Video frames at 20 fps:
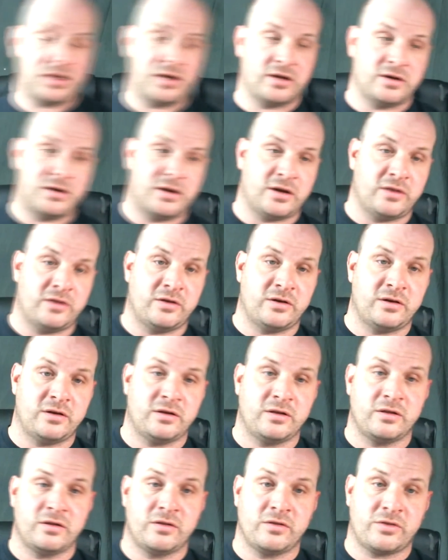
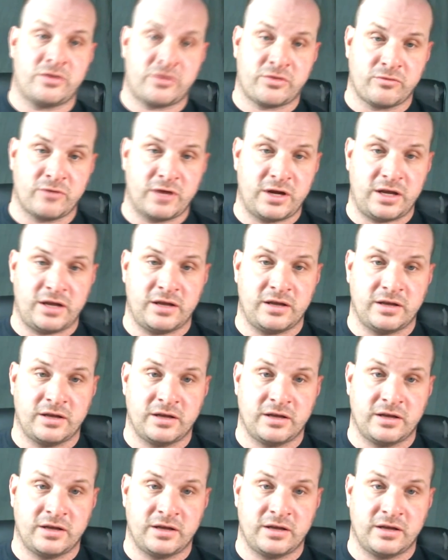another 3.